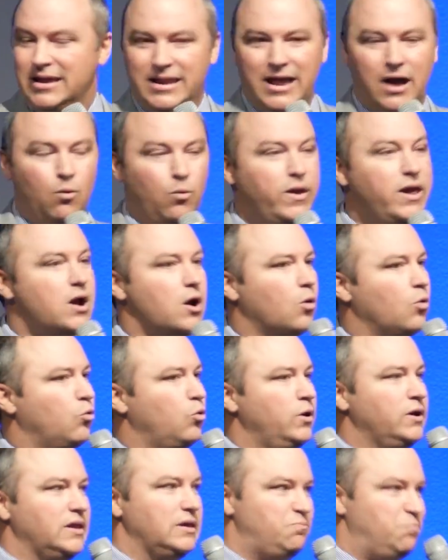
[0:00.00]
Now, we are
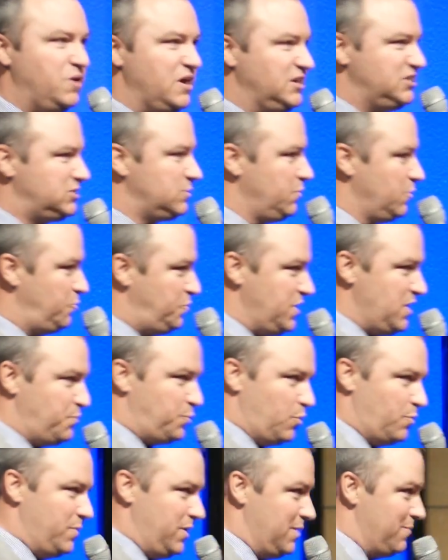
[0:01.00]
really peaceable
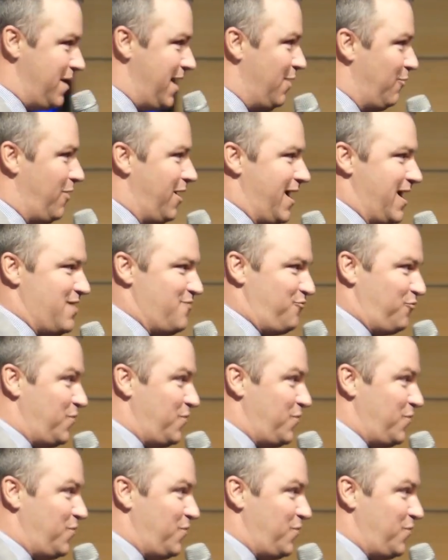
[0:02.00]
people, me and my wife.